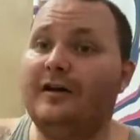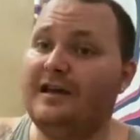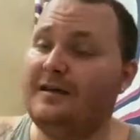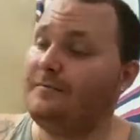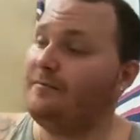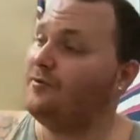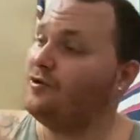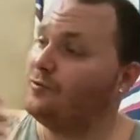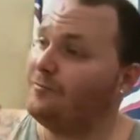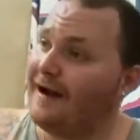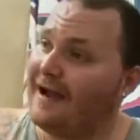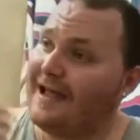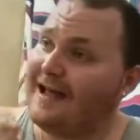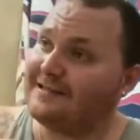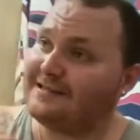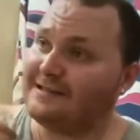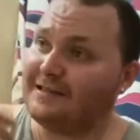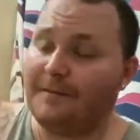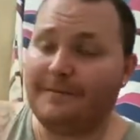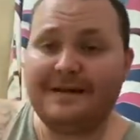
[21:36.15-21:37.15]
You might
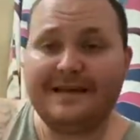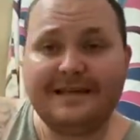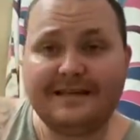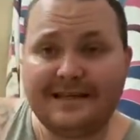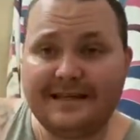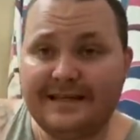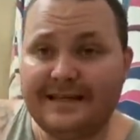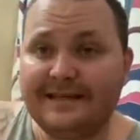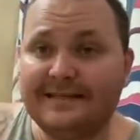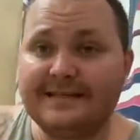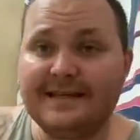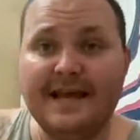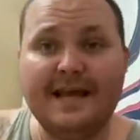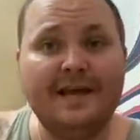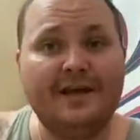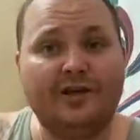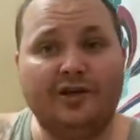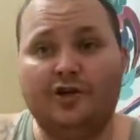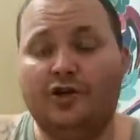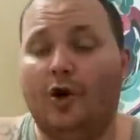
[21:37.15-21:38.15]
have something he needs,
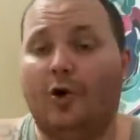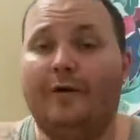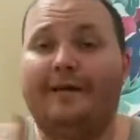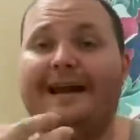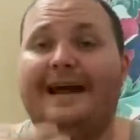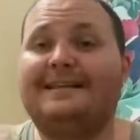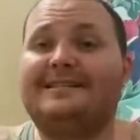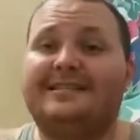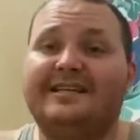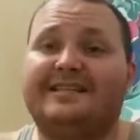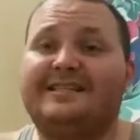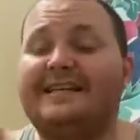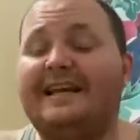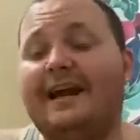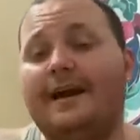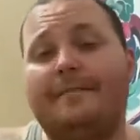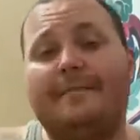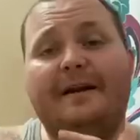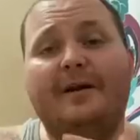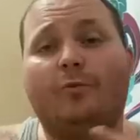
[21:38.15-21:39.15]
you know, and that's just it.
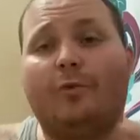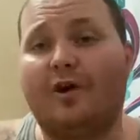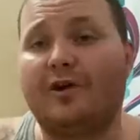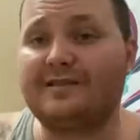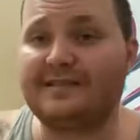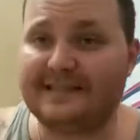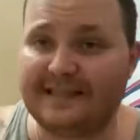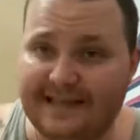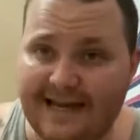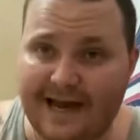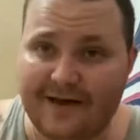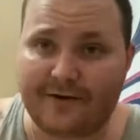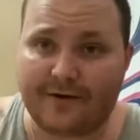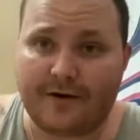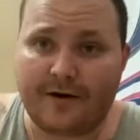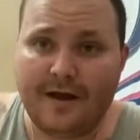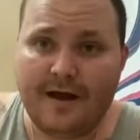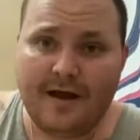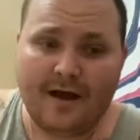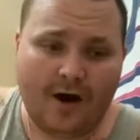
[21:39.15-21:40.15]
Everybody works
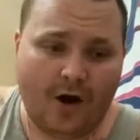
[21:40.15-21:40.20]
together.